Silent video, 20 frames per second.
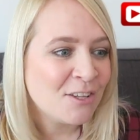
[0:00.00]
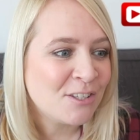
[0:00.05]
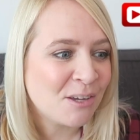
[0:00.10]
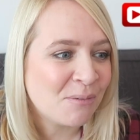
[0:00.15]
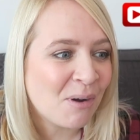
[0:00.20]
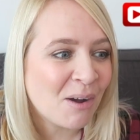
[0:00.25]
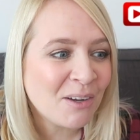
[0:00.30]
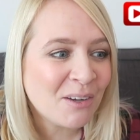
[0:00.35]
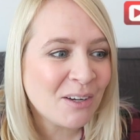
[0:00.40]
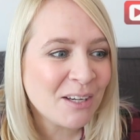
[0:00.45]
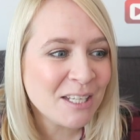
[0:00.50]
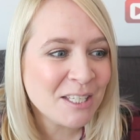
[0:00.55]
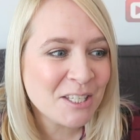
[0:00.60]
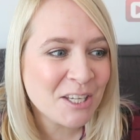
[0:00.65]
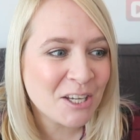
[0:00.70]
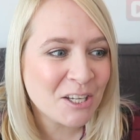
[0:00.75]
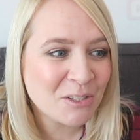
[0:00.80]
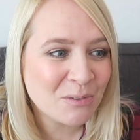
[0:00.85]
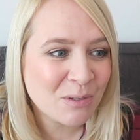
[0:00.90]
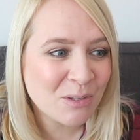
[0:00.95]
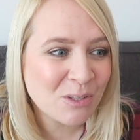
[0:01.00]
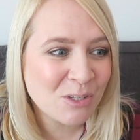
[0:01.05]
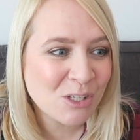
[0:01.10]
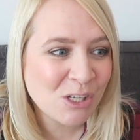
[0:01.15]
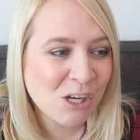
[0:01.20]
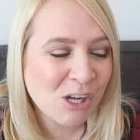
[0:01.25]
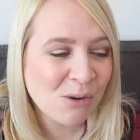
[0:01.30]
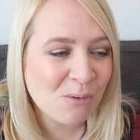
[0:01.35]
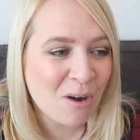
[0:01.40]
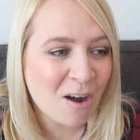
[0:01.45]
So I got in touch with
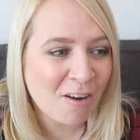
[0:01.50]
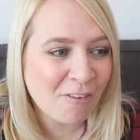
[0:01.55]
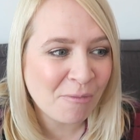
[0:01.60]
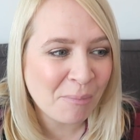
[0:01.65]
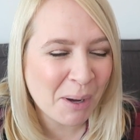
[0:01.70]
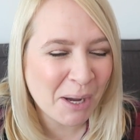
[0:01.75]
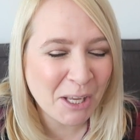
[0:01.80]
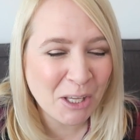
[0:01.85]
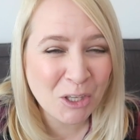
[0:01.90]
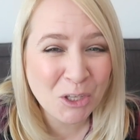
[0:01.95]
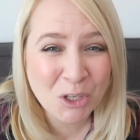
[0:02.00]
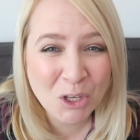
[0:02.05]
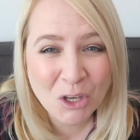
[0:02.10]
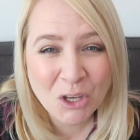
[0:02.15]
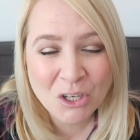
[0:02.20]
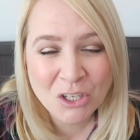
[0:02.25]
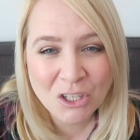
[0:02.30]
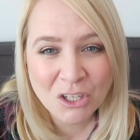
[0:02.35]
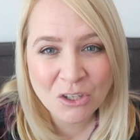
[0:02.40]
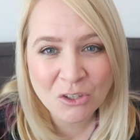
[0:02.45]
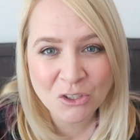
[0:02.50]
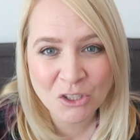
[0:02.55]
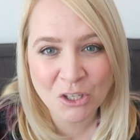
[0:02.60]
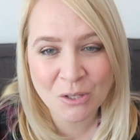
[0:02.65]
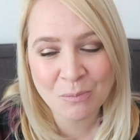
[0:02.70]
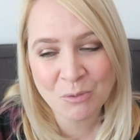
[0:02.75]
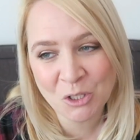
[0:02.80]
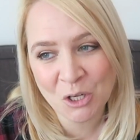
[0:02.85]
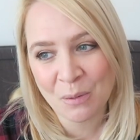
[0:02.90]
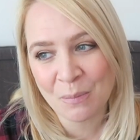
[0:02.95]
two of my good
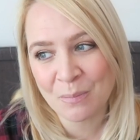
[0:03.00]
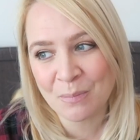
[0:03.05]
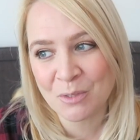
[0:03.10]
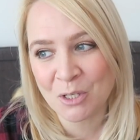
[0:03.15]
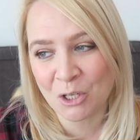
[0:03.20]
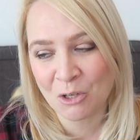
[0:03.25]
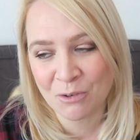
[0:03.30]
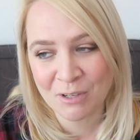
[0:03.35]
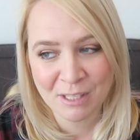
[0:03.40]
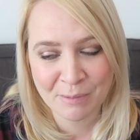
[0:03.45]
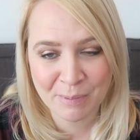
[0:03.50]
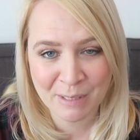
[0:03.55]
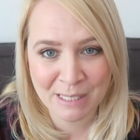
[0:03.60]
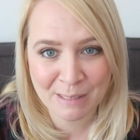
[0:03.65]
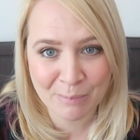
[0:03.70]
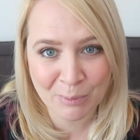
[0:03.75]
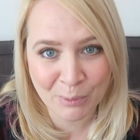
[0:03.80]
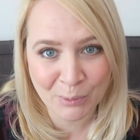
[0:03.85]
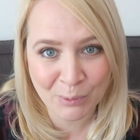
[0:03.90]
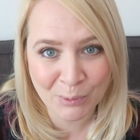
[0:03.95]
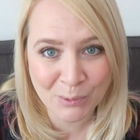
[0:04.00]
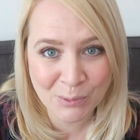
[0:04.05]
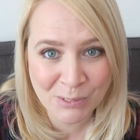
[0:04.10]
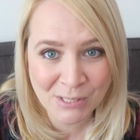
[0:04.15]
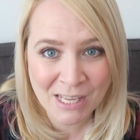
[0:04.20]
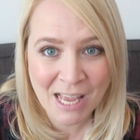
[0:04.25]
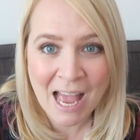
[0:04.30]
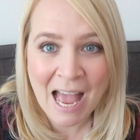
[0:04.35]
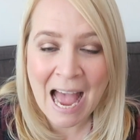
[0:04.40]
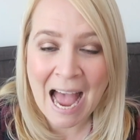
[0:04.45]
YouTube chums, Crispy
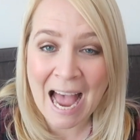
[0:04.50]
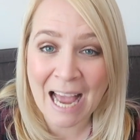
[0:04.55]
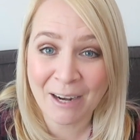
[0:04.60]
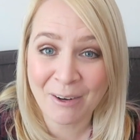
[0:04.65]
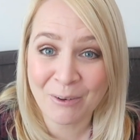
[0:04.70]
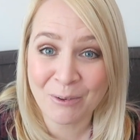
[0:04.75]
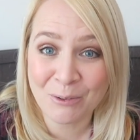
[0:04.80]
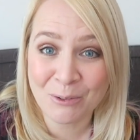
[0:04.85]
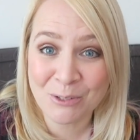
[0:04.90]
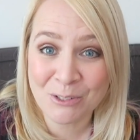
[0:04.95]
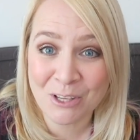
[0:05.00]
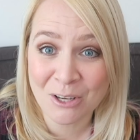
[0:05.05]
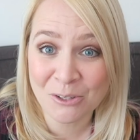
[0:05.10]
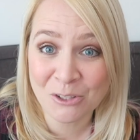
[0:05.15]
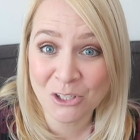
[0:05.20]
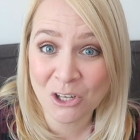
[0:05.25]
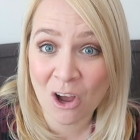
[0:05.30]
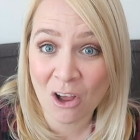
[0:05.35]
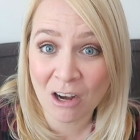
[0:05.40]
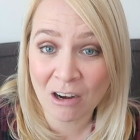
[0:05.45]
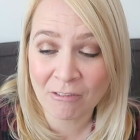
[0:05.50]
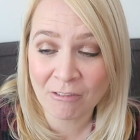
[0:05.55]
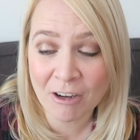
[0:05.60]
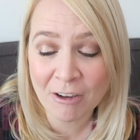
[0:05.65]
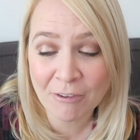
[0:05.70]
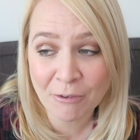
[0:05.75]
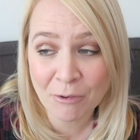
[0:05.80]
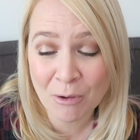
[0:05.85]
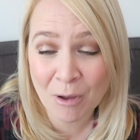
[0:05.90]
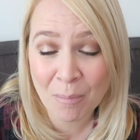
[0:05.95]
Smores and also Charlotte
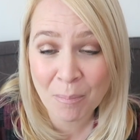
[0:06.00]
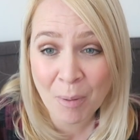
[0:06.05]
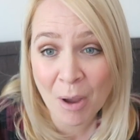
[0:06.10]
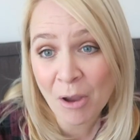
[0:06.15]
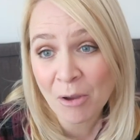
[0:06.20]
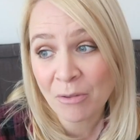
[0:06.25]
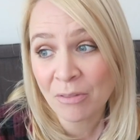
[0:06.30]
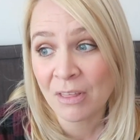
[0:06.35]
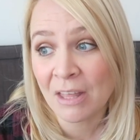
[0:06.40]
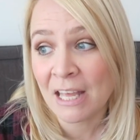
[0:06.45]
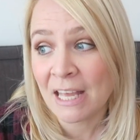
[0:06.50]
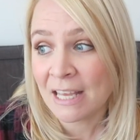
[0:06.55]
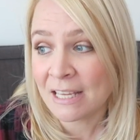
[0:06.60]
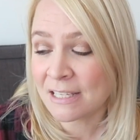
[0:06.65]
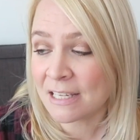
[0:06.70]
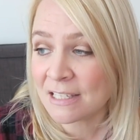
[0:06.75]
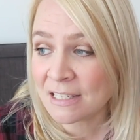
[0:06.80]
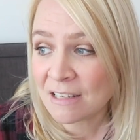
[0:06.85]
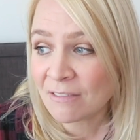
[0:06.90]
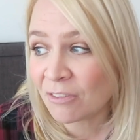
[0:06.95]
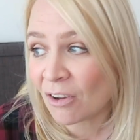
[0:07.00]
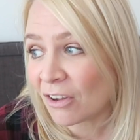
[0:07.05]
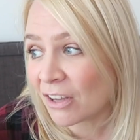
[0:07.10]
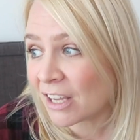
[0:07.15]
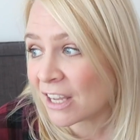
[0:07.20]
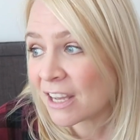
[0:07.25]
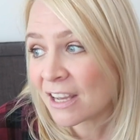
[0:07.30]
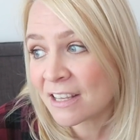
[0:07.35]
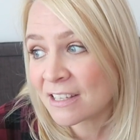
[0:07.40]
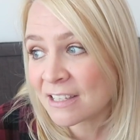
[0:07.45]
Ruff, who are both Disney
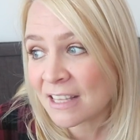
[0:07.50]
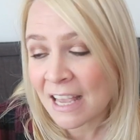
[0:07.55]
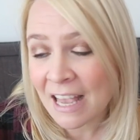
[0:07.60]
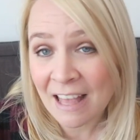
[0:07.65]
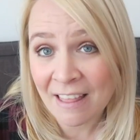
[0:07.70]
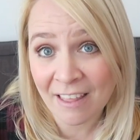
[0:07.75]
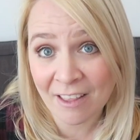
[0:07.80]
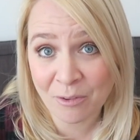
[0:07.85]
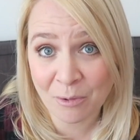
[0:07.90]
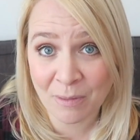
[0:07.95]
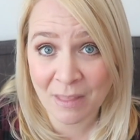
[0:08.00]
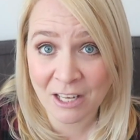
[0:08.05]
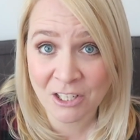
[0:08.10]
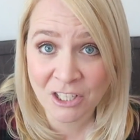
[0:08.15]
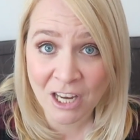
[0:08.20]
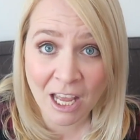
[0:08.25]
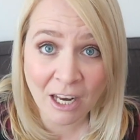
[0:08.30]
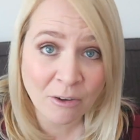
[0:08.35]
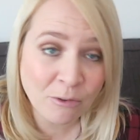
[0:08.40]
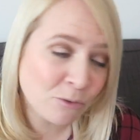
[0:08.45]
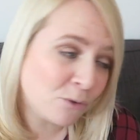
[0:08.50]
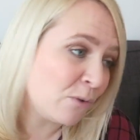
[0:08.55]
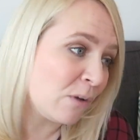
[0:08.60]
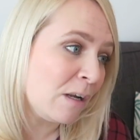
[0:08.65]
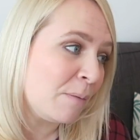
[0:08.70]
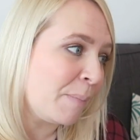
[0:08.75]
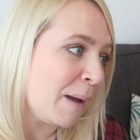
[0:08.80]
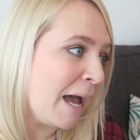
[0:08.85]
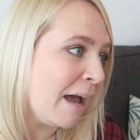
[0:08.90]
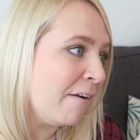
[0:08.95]
vloggers. That's what their channel's
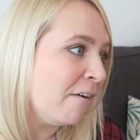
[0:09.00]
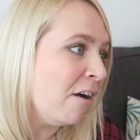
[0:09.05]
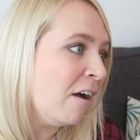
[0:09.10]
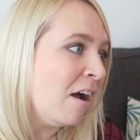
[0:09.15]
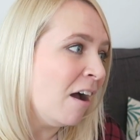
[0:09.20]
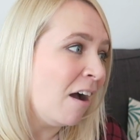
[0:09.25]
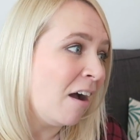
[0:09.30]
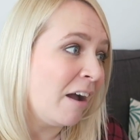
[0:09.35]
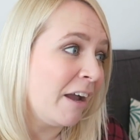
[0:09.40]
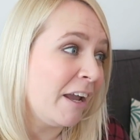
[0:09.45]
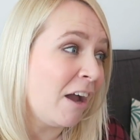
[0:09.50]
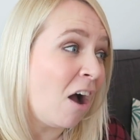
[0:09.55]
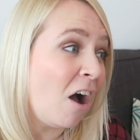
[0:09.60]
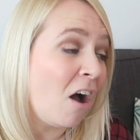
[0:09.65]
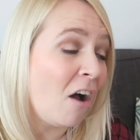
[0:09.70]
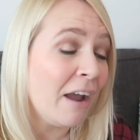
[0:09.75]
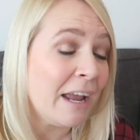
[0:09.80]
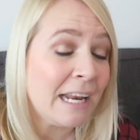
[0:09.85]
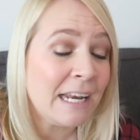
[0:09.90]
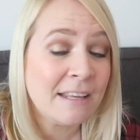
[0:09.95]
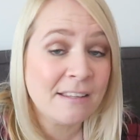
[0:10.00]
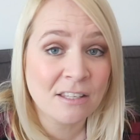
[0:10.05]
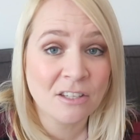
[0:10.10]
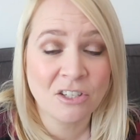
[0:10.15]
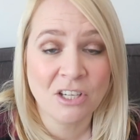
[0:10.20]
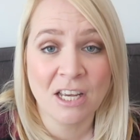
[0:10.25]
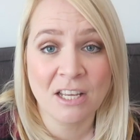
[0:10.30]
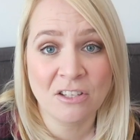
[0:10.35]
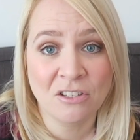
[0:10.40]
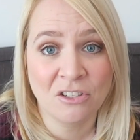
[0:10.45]
all about. I highly
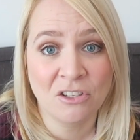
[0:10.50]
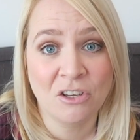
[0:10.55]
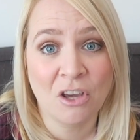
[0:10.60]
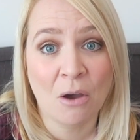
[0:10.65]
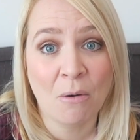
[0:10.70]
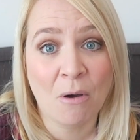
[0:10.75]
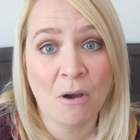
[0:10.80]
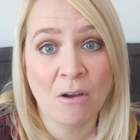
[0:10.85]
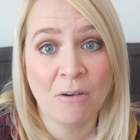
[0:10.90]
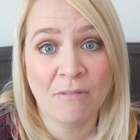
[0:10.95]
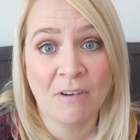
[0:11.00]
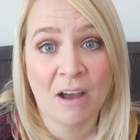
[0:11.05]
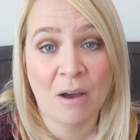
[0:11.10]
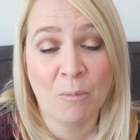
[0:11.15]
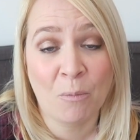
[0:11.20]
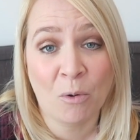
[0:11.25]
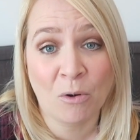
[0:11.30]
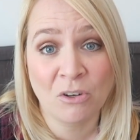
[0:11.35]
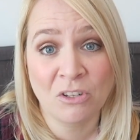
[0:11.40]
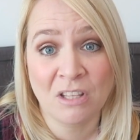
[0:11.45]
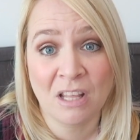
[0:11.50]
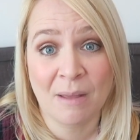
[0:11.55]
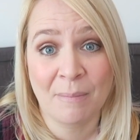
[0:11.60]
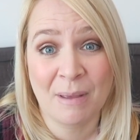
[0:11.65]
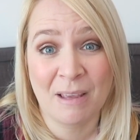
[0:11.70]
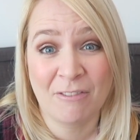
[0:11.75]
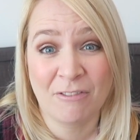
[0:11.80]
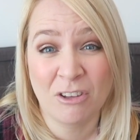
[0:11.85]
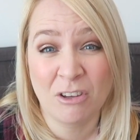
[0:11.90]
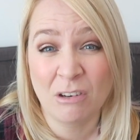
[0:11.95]
suggest you go over and watch
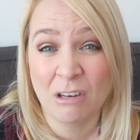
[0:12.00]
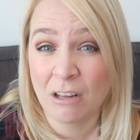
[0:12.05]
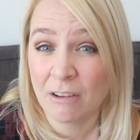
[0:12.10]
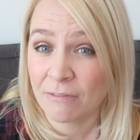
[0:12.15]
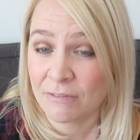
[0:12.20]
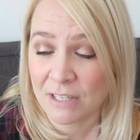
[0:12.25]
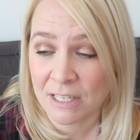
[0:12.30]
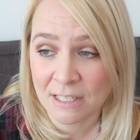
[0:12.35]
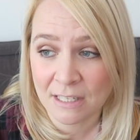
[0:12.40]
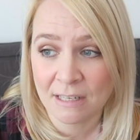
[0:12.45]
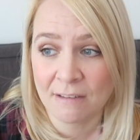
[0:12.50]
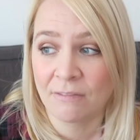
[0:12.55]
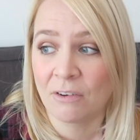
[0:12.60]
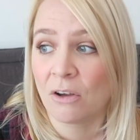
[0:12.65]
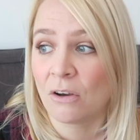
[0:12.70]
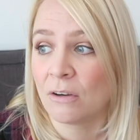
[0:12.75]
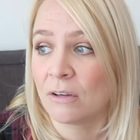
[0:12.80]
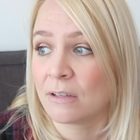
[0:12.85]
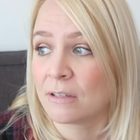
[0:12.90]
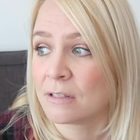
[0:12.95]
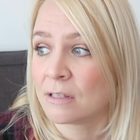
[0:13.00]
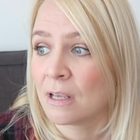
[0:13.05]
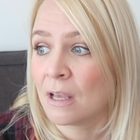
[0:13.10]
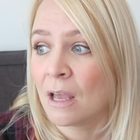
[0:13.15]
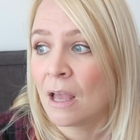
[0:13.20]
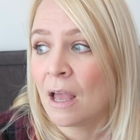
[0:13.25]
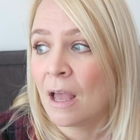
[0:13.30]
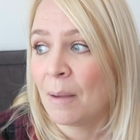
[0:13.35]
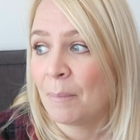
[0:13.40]
them if you love Disney vlogs,